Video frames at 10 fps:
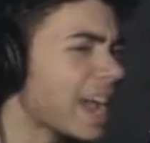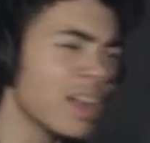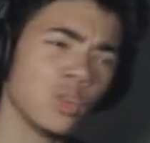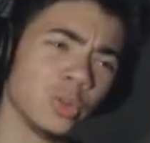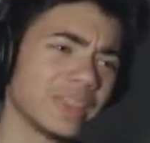
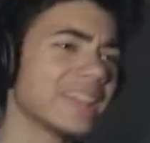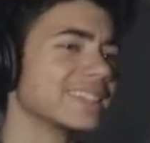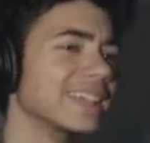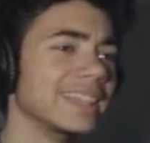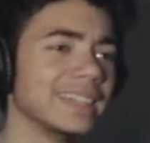Ow,
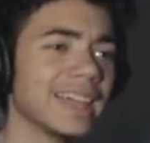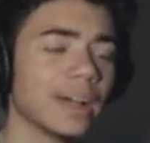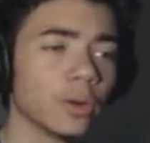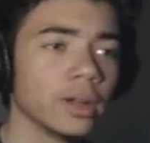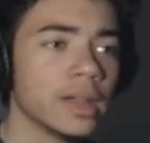that's a
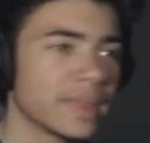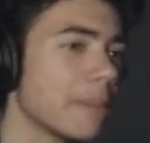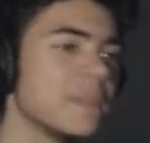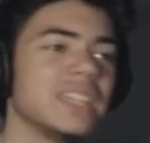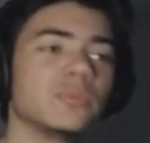lot, or
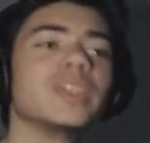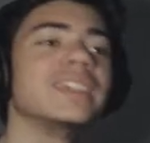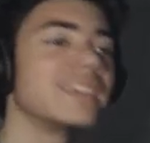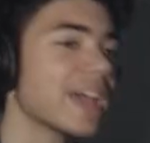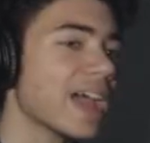that means we
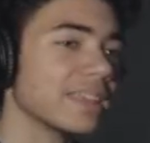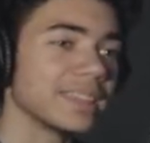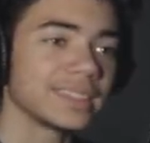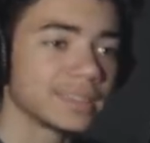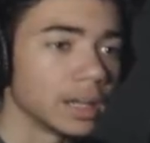can get out of
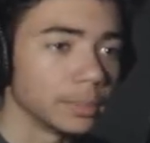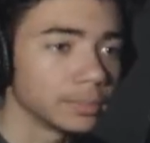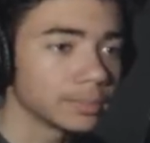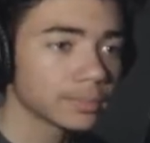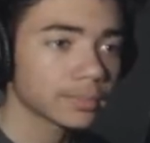this dump.